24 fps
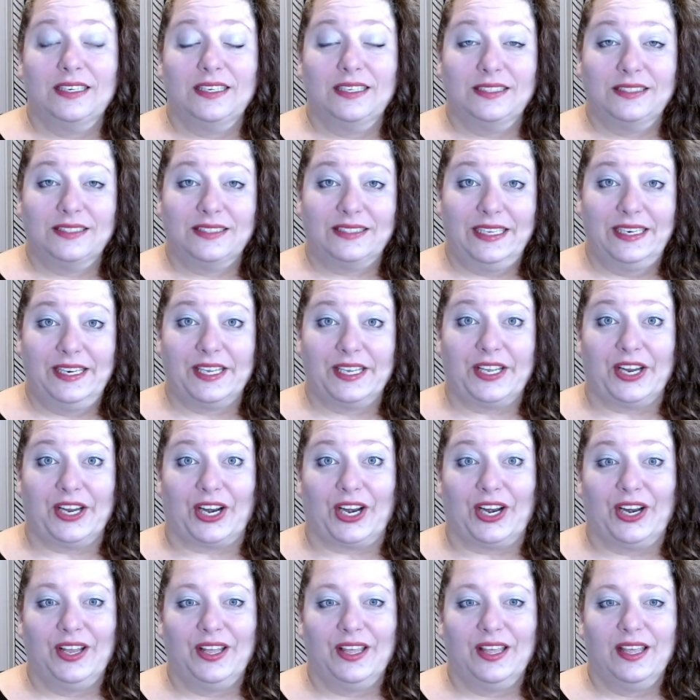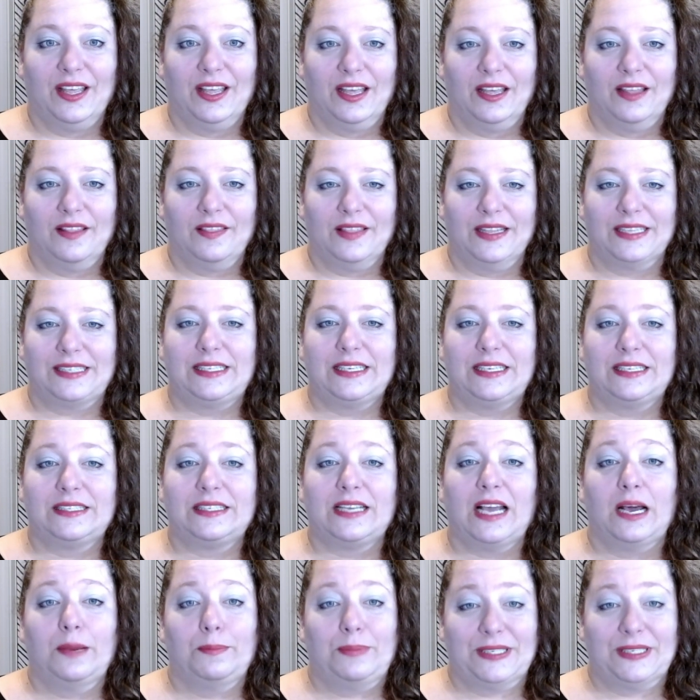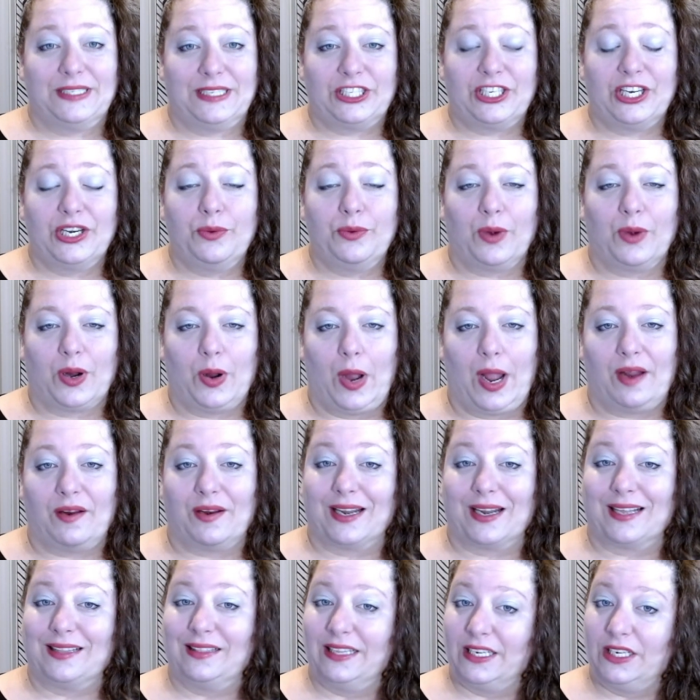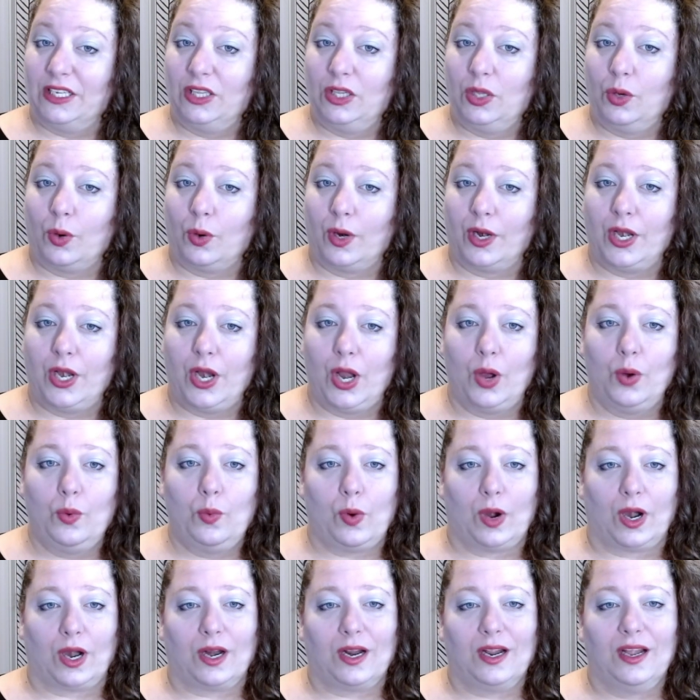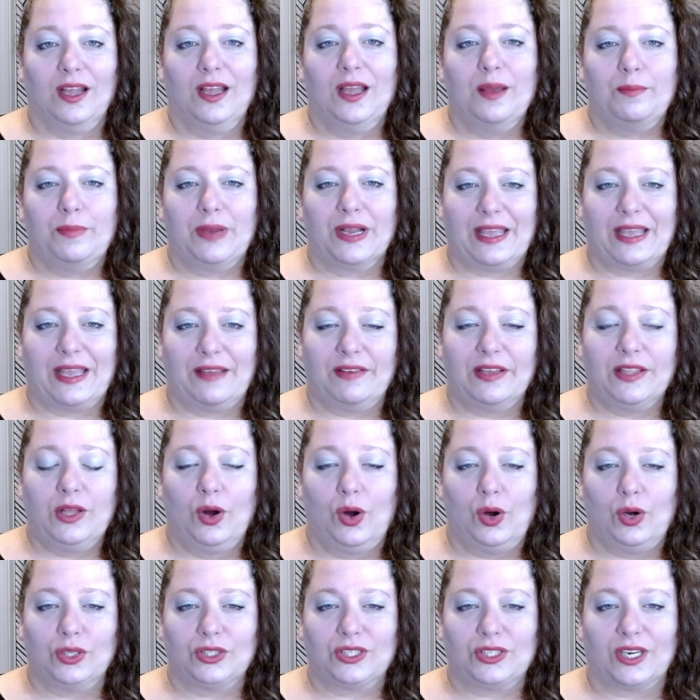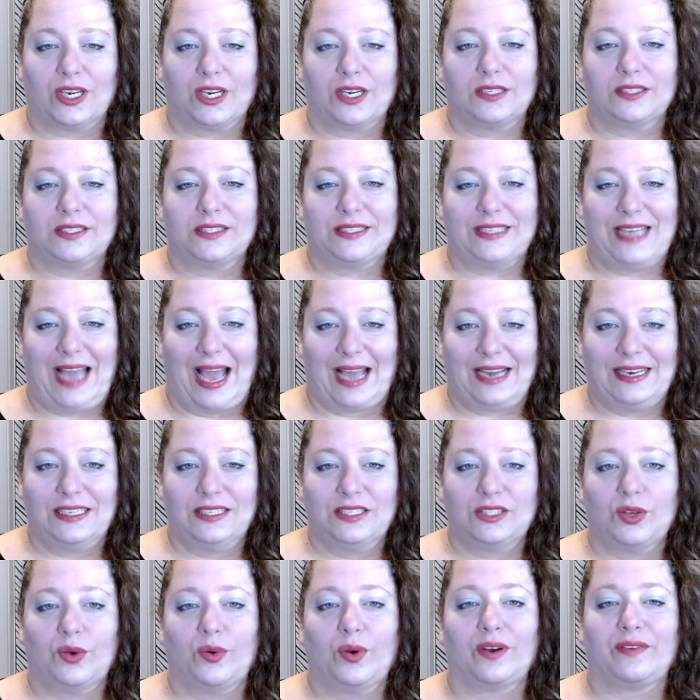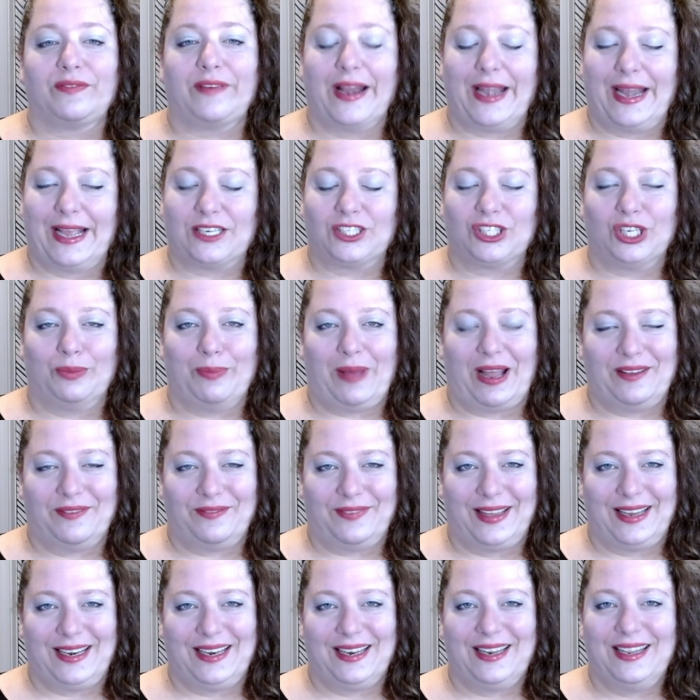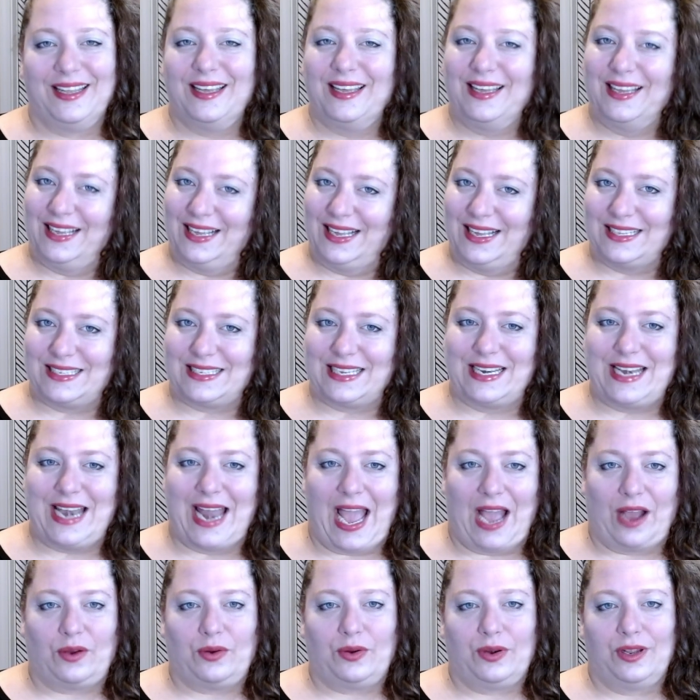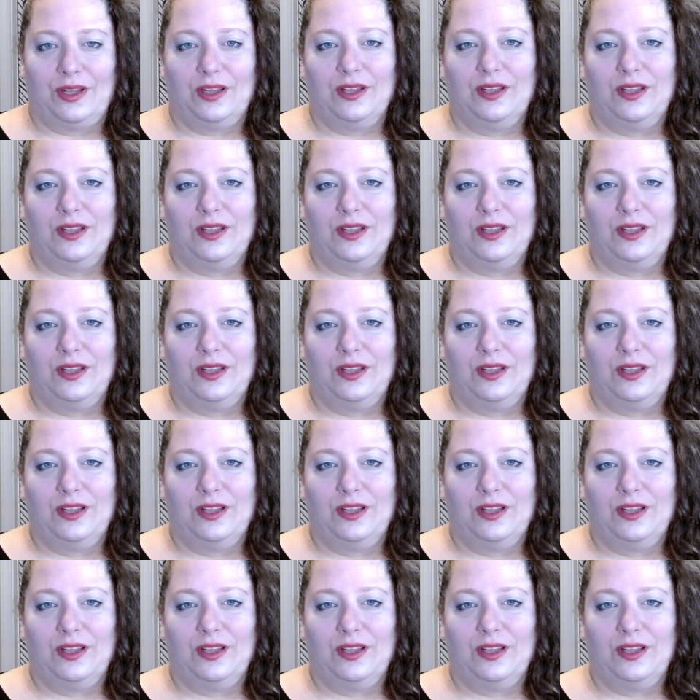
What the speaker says: Sinecure. This is a position requiring little or no work but giving the holder status or financial benefit. It's a noun.